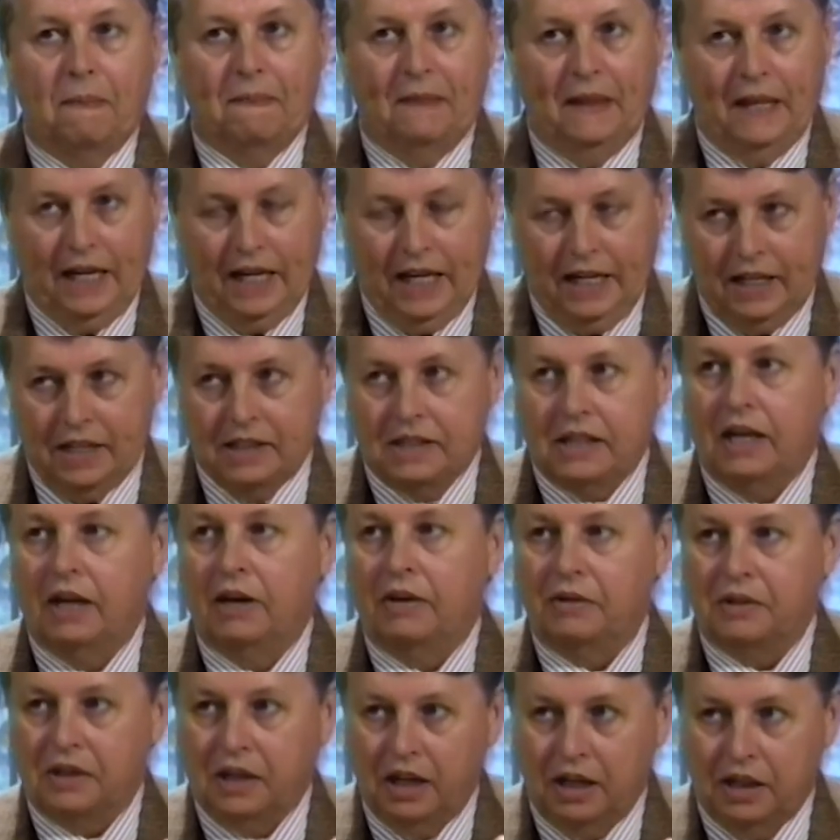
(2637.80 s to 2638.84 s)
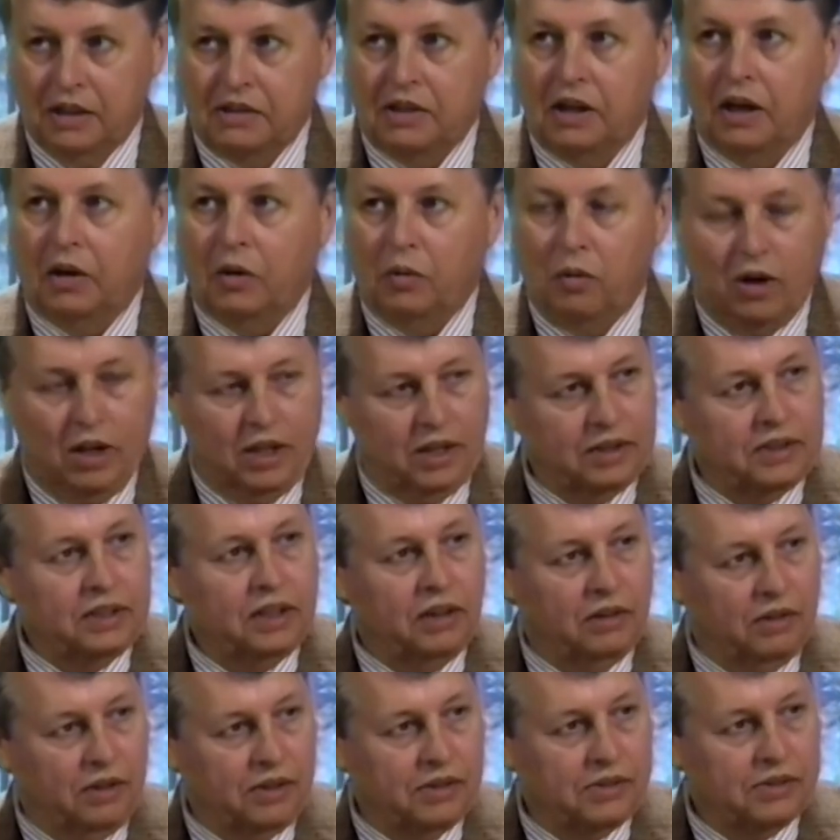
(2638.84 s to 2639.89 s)
The Ennis House has that quality
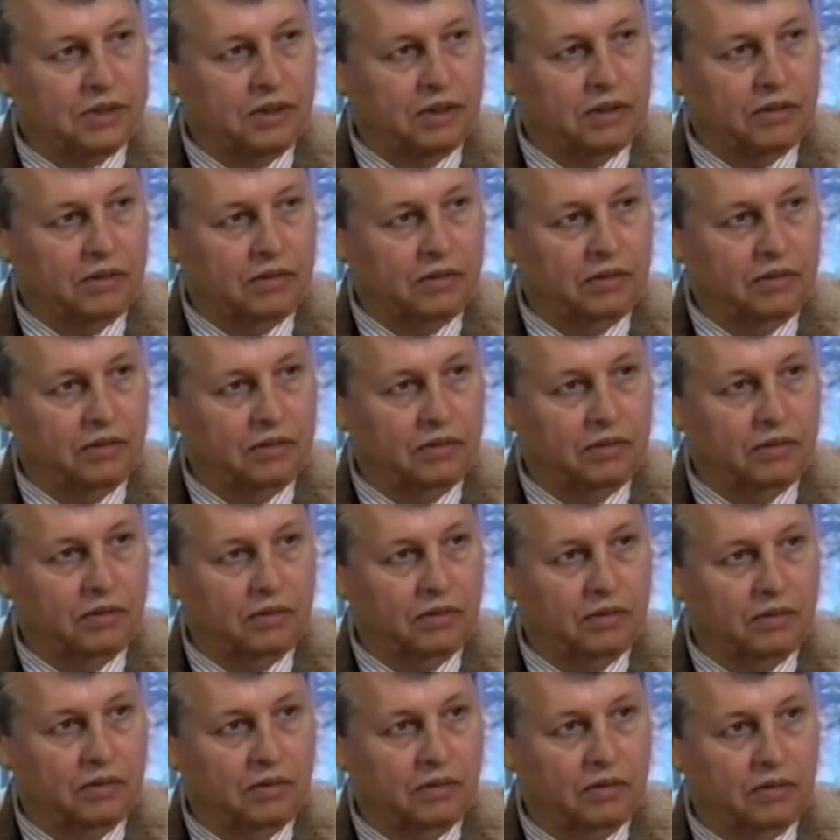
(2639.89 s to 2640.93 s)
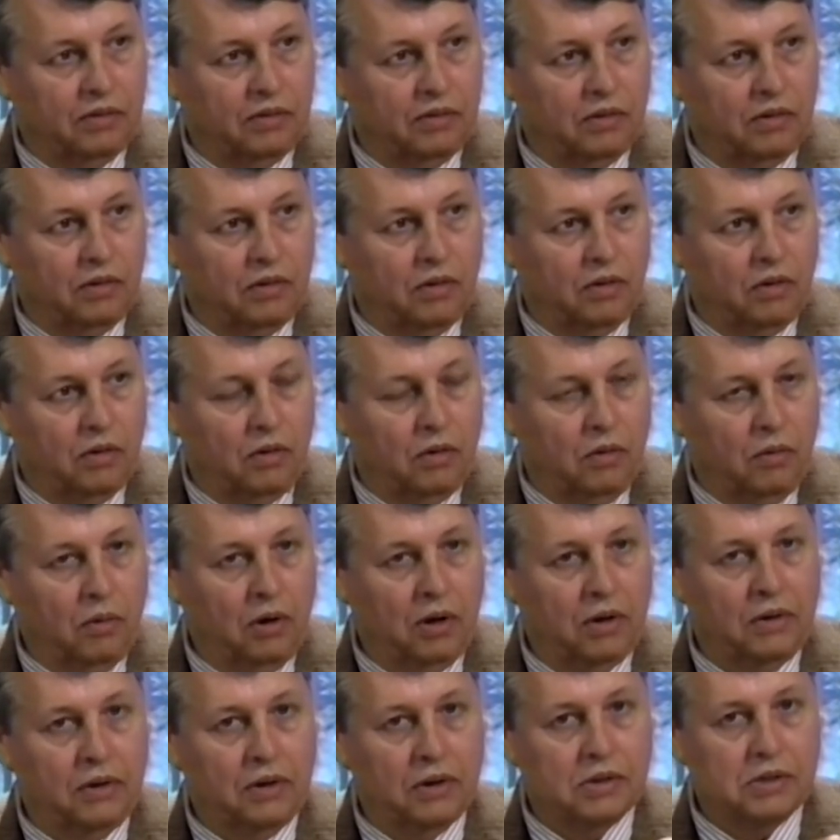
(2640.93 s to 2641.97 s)
also,
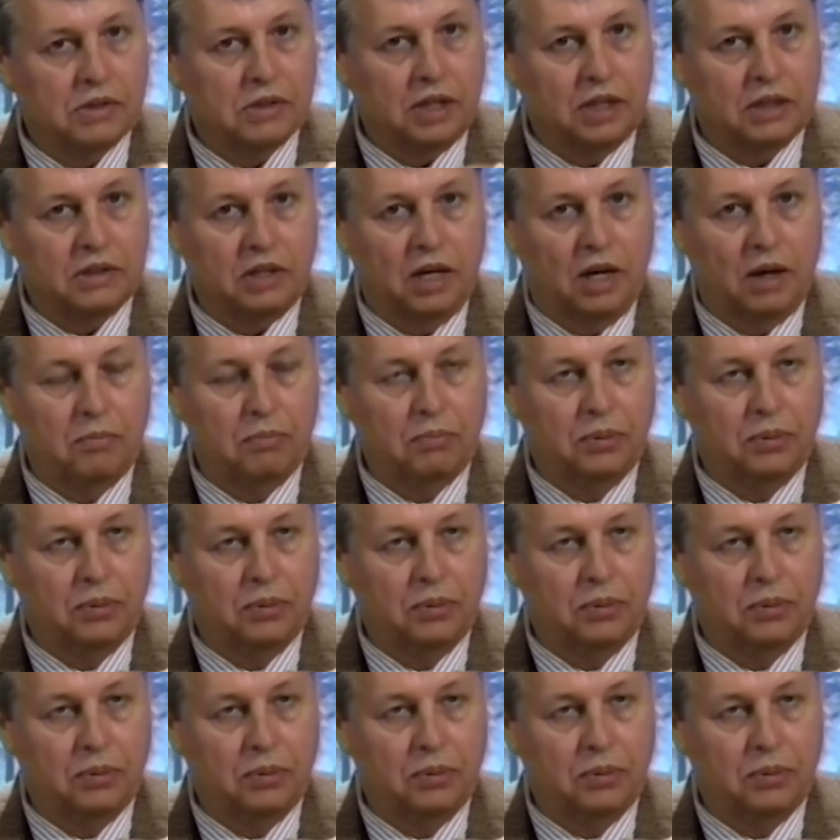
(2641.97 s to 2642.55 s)
where there's such a